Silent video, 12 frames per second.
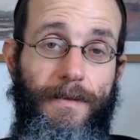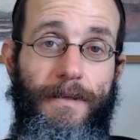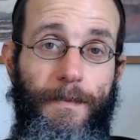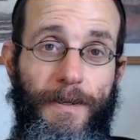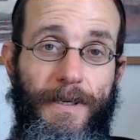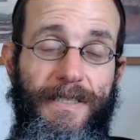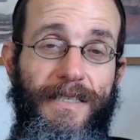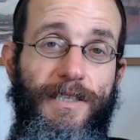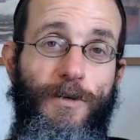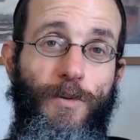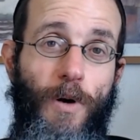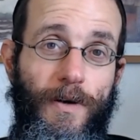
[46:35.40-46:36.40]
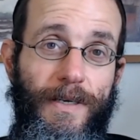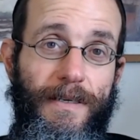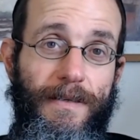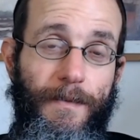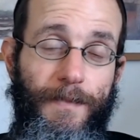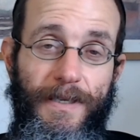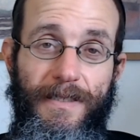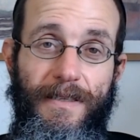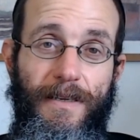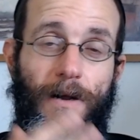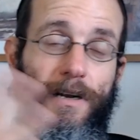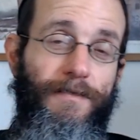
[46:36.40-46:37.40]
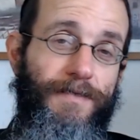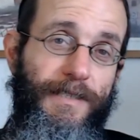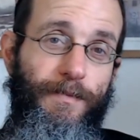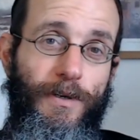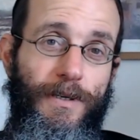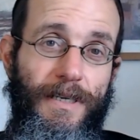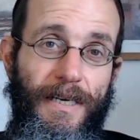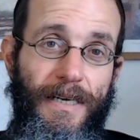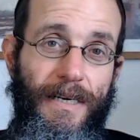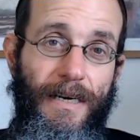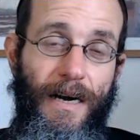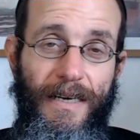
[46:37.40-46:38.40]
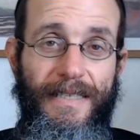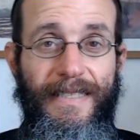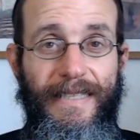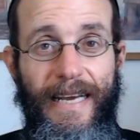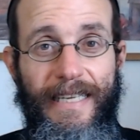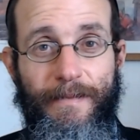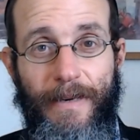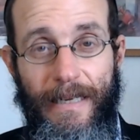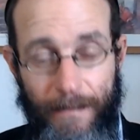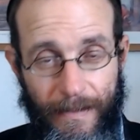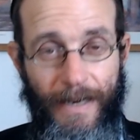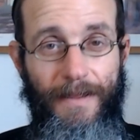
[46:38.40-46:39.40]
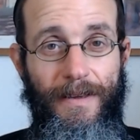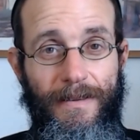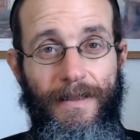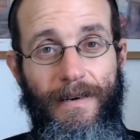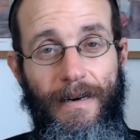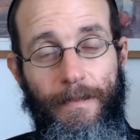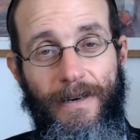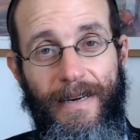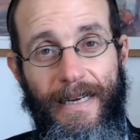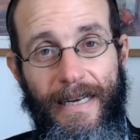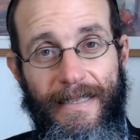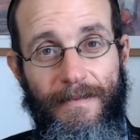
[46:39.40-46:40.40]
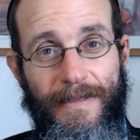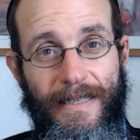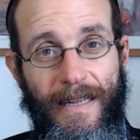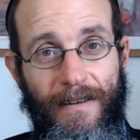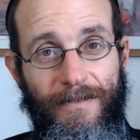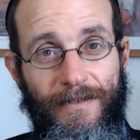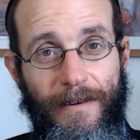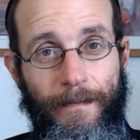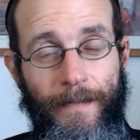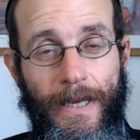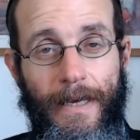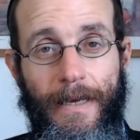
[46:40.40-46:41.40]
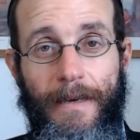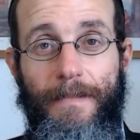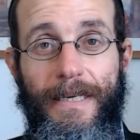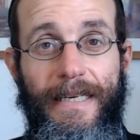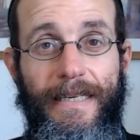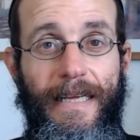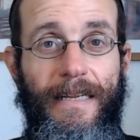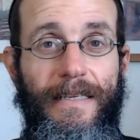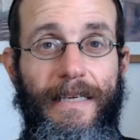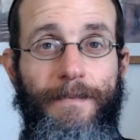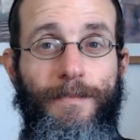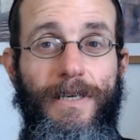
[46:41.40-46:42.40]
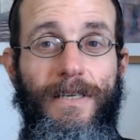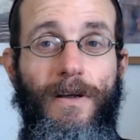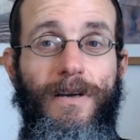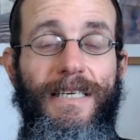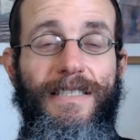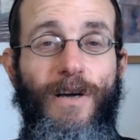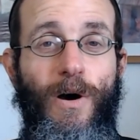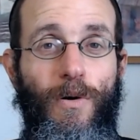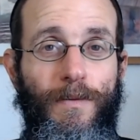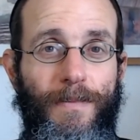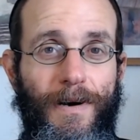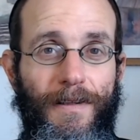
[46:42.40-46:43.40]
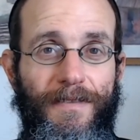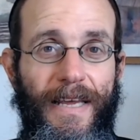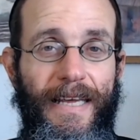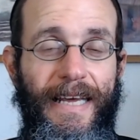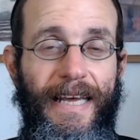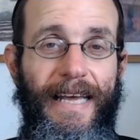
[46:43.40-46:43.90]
the person he's quoting, the person that all of this book are sayings by him, by the Rebbe Rayatz himself. But he didn't. He put it on his own birthday.